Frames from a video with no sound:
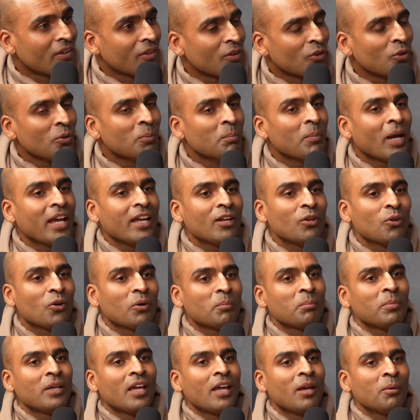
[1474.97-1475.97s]
You may
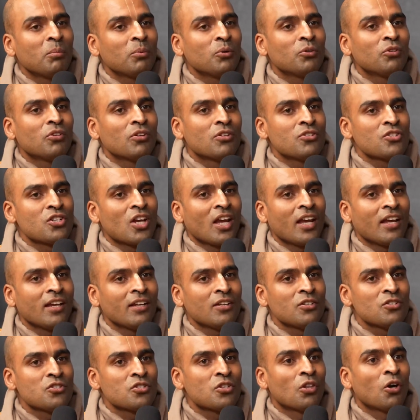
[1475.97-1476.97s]
not be able to
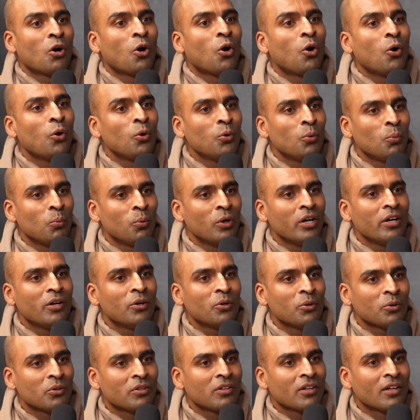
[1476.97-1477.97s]
change the whole
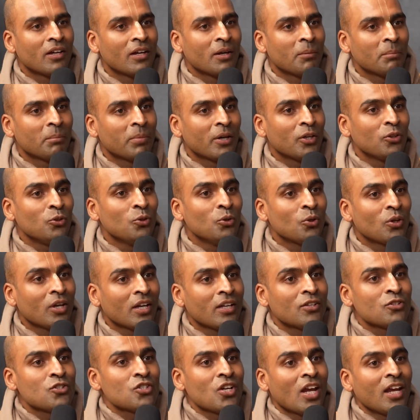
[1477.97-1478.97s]
world, but you
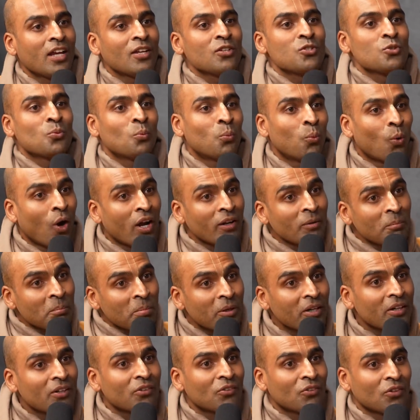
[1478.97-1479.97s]
can change one
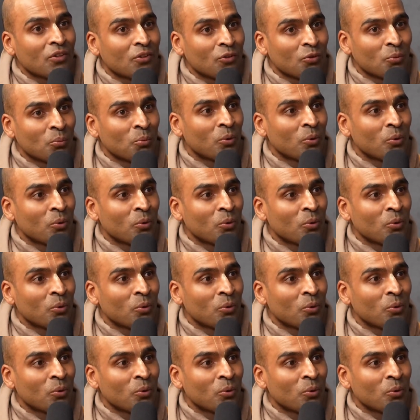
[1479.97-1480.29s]
person's